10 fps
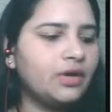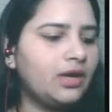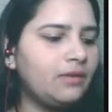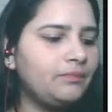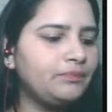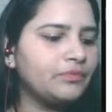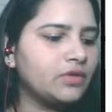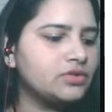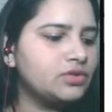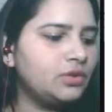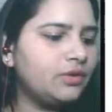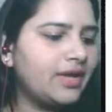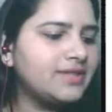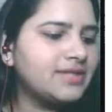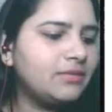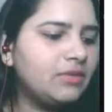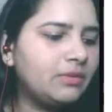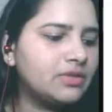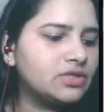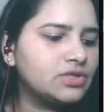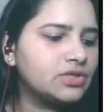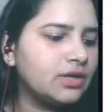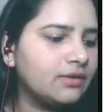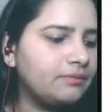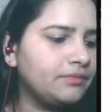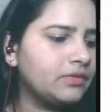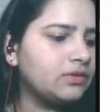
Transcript: Okay, so you can send me a message there.